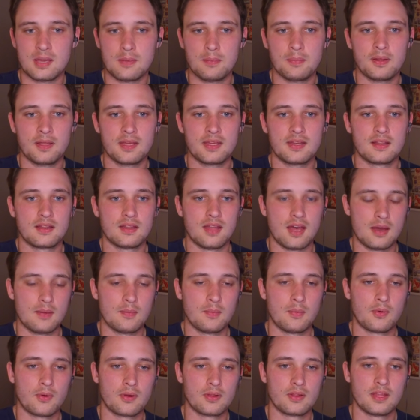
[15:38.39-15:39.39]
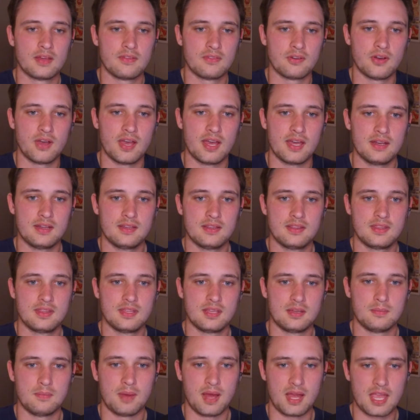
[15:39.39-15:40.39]
played a lot more level-headed
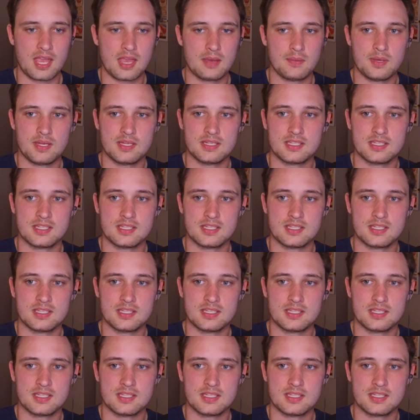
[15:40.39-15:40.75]
than Miami,